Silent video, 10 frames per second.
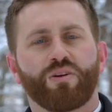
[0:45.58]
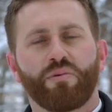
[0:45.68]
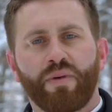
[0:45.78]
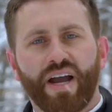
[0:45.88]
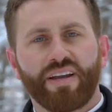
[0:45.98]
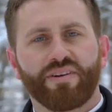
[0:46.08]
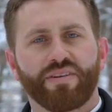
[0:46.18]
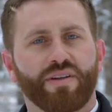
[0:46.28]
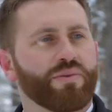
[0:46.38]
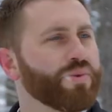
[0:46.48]
A
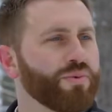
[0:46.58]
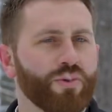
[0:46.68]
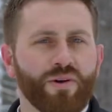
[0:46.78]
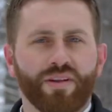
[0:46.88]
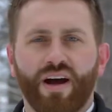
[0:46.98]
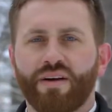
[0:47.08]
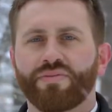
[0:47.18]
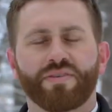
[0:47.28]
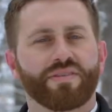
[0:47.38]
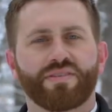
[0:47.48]
reminder that what the world
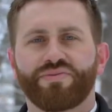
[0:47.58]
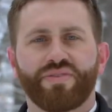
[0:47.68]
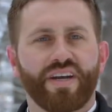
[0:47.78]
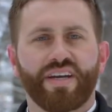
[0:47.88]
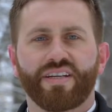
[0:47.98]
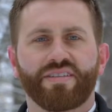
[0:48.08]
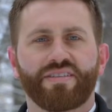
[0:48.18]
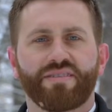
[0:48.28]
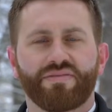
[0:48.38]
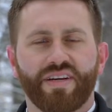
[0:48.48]
offers
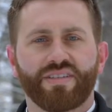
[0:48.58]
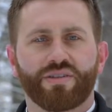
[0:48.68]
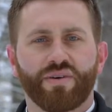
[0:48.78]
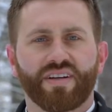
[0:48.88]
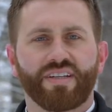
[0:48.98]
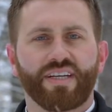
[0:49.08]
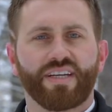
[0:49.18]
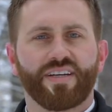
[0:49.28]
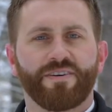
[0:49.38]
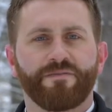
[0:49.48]
fades and fades quickly.
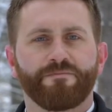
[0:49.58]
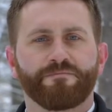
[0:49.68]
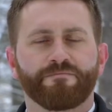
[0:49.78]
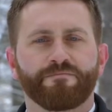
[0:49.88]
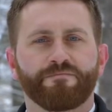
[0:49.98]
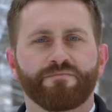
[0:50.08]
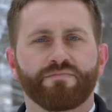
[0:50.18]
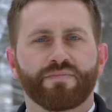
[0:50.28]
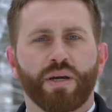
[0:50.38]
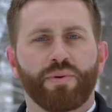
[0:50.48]

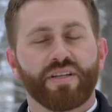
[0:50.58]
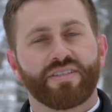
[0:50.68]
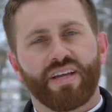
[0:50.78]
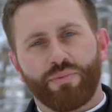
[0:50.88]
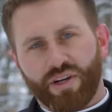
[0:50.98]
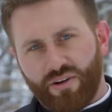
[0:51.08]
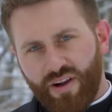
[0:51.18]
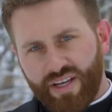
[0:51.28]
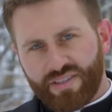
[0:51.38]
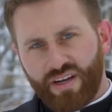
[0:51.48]
But instead, what
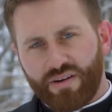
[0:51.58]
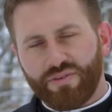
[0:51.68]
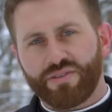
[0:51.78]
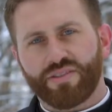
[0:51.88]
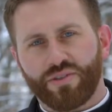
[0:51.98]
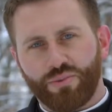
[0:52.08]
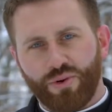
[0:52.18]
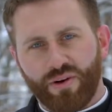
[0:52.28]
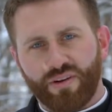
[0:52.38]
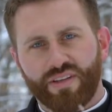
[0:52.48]
Christ offers is a
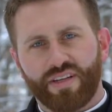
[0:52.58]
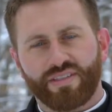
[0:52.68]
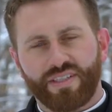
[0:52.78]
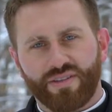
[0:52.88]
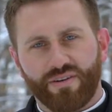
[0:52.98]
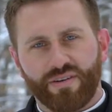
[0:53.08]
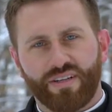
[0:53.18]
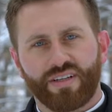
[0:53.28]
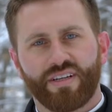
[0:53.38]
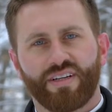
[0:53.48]
word that is
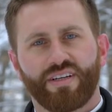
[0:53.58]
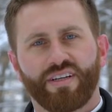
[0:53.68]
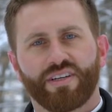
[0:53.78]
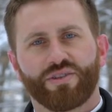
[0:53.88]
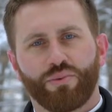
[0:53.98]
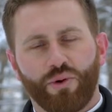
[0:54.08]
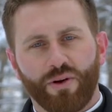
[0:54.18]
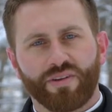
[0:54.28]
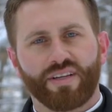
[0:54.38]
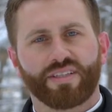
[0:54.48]
eternal, is a
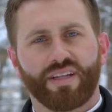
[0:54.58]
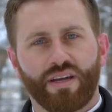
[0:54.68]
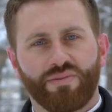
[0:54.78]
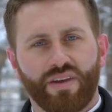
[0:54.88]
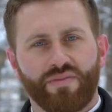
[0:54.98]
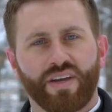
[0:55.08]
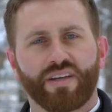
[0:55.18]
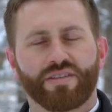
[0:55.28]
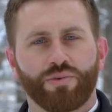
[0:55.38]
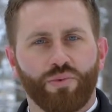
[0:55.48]
word that is life giving,
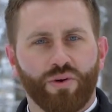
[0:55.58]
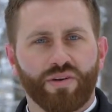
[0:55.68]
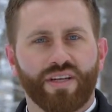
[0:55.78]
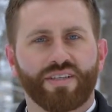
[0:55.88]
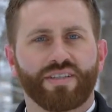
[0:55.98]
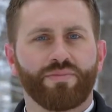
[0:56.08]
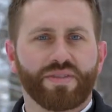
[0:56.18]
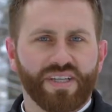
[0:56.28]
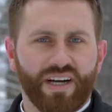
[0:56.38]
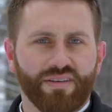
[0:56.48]
it is a word that is
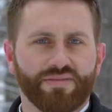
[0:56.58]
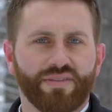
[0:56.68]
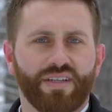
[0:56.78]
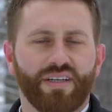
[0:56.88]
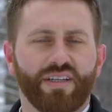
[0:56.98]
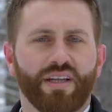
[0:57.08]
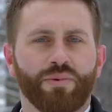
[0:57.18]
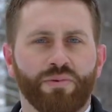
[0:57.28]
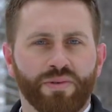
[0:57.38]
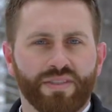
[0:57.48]
Himself that
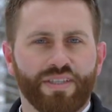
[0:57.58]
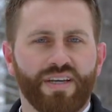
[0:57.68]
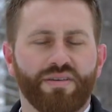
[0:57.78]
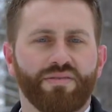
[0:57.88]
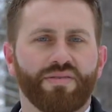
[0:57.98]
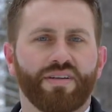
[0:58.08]
we receive